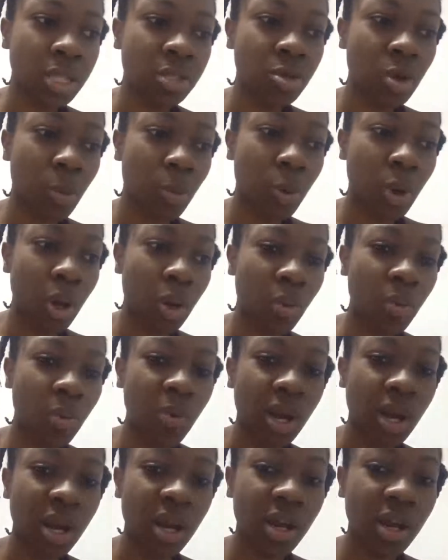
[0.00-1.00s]
to a point
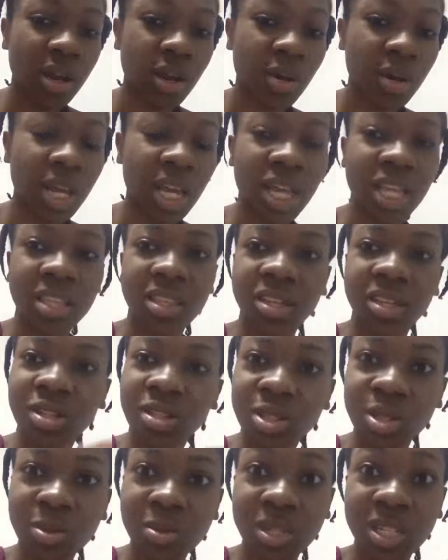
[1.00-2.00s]
where, okay, the
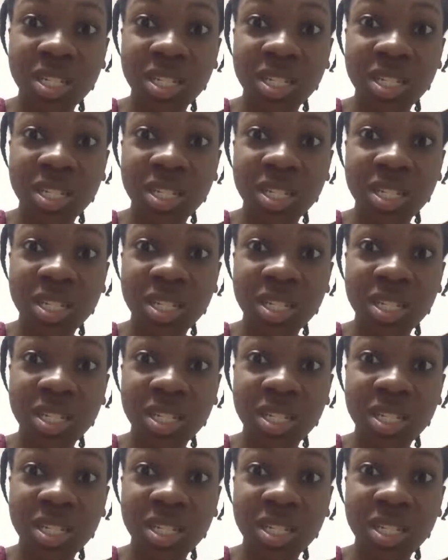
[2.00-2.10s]
consumer